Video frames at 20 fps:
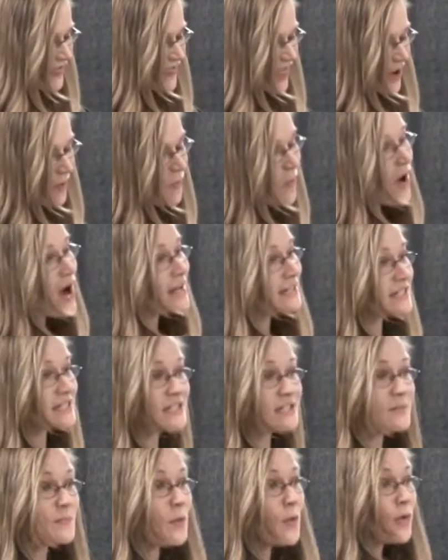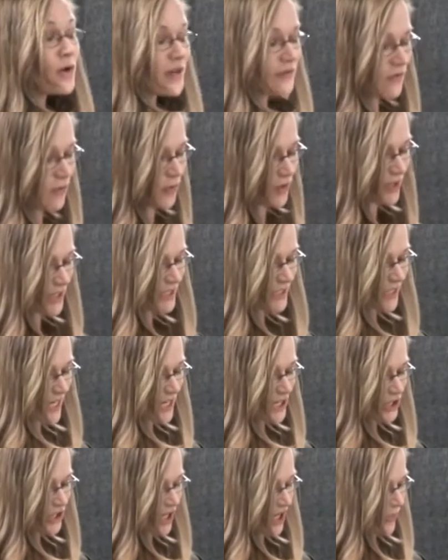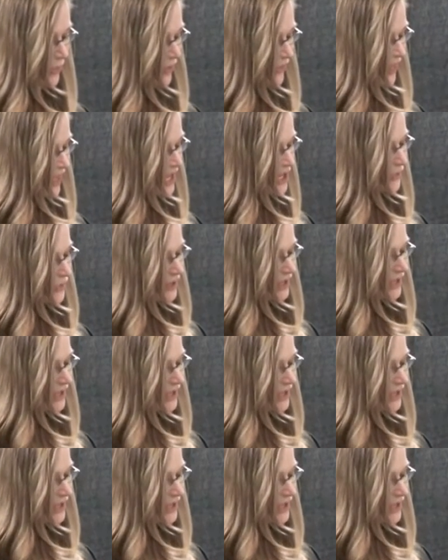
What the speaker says: They want a supportive organization where they can